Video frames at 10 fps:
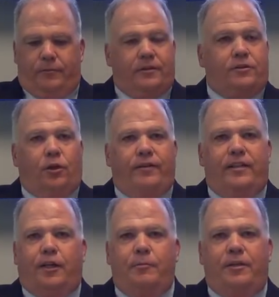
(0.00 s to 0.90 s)
Serving
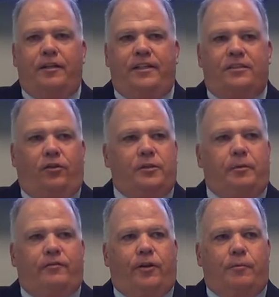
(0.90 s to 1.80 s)
the community has always
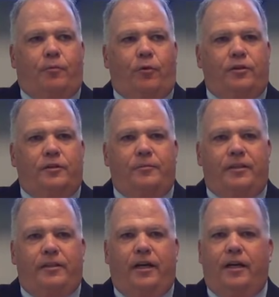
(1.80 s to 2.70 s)
been very important to
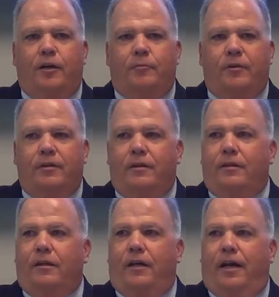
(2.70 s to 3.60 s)
me.
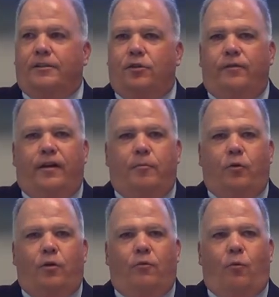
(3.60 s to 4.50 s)
I served on the
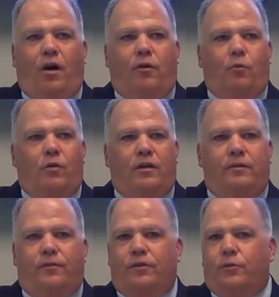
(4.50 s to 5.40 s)
board of Water
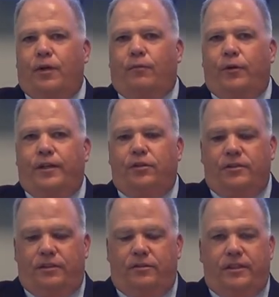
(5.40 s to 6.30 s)
One for 24
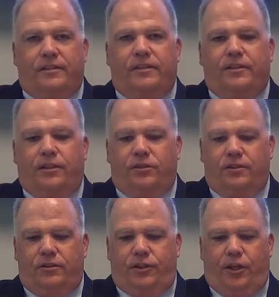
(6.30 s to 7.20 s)
years, including 6 years
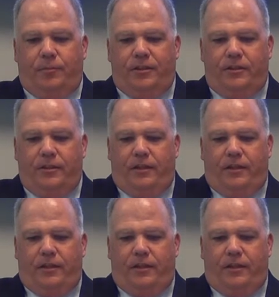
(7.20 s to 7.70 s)
as chairman.